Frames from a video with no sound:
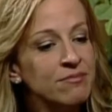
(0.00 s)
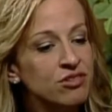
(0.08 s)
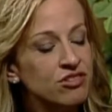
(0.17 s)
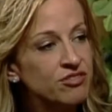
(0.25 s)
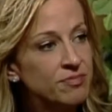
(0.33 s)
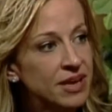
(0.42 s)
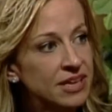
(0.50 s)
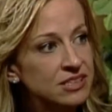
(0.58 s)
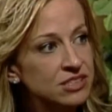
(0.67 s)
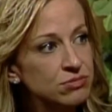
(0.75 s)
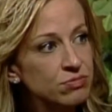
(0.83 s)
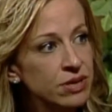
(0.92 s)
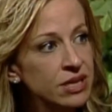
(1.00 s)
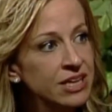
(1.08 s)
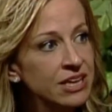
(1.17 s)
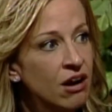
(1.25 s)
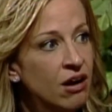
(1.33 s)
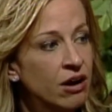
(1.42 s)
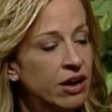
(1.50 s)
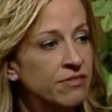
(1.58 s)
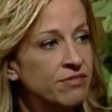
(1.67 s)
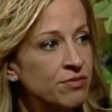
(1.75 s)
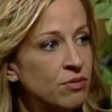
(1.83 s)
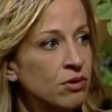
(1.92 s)
movements really are a
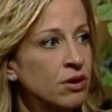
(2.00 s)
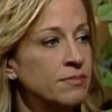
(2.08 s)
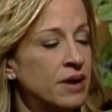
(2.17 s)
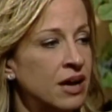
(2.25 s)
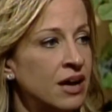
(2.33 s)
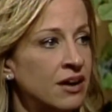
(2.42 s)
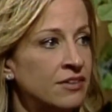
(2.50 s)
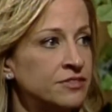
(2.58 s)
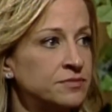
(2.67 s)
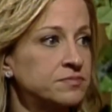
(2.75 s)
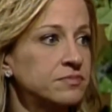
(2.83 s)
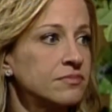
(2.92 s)
form of